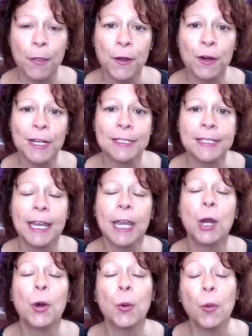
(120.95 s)
There is a
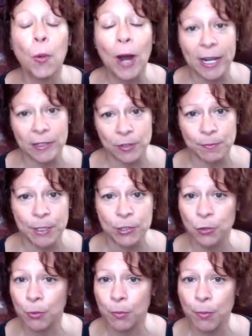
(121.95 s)
great
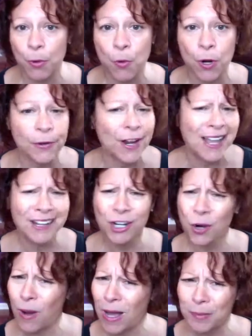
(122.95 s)
special report.
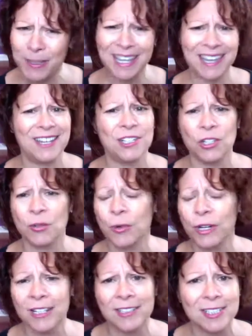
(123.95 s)
No obligation, we're not